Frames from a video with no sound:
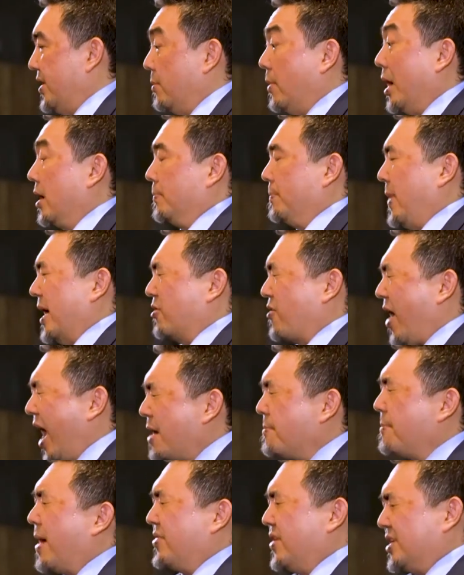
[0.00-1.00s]
well, my
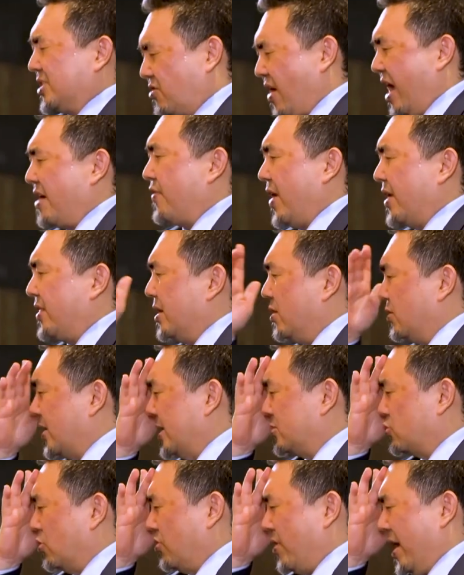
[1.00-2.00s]
grandmother's grandfather, okay,
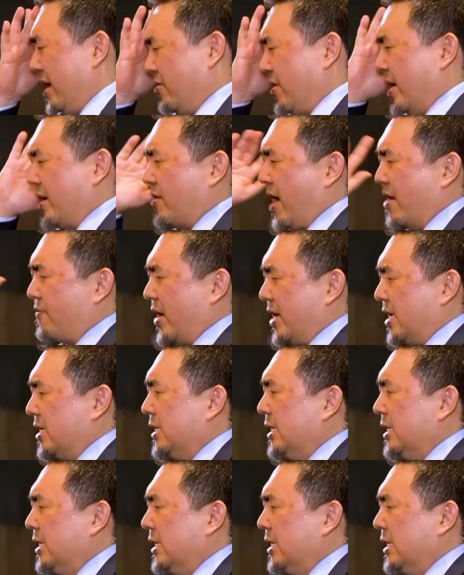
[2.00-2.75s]
so great-great-grandfather,